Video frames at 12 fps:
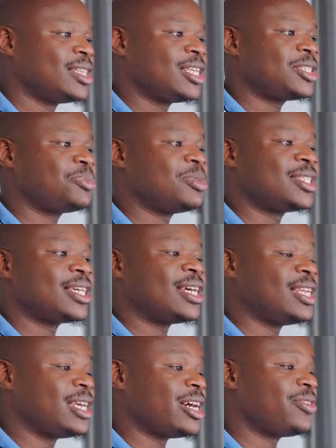That's
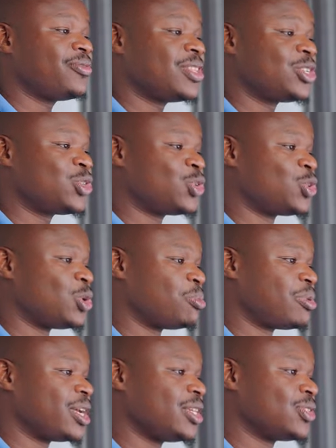basically half the total
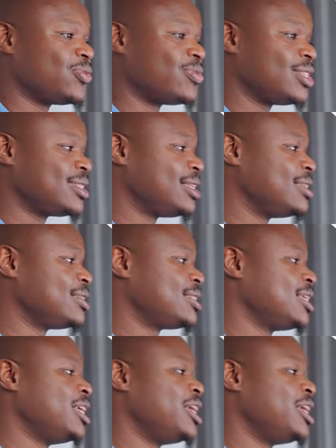price of this list.